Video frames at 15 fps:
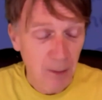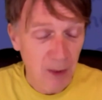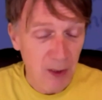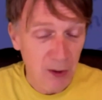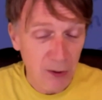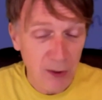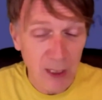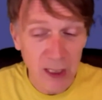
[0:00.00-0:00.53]

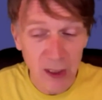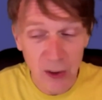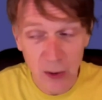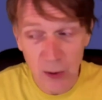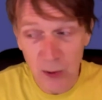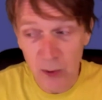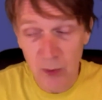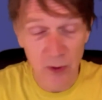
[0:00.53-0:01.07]
trying
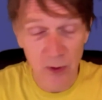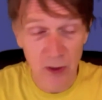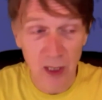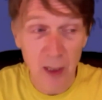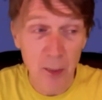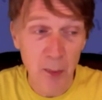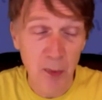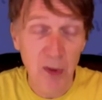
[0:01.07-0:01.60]
to,
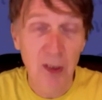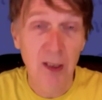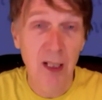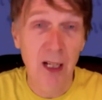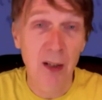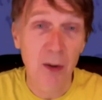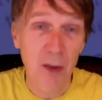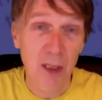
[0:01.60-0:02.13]
say, put it
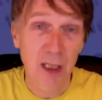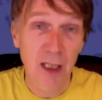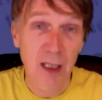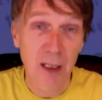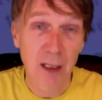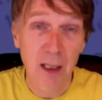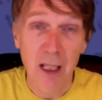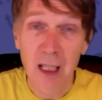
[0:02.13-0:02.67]
out
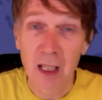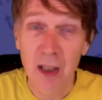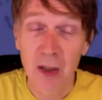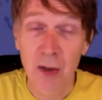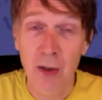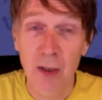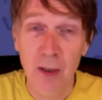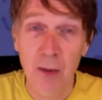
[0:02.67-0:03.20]
there in a
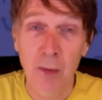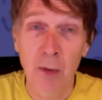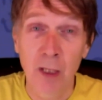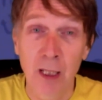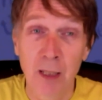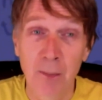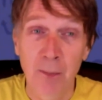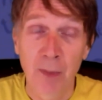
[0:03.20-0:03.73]
certain
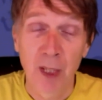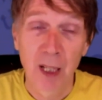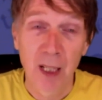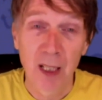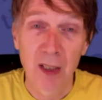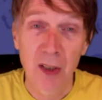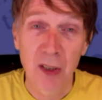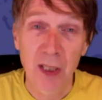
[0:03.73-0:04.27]
way
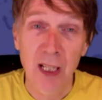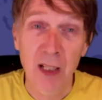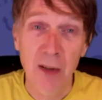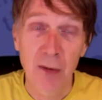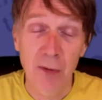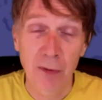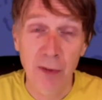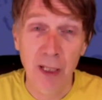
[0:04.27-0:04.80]
instead
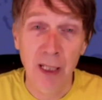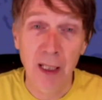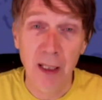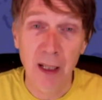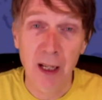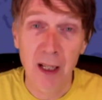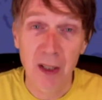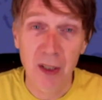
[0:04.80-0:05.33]
of
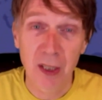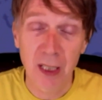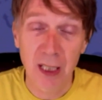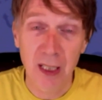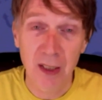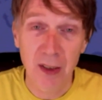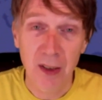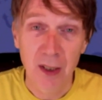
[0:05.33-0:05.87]
recognizing
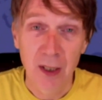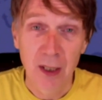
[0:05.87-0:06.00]
it,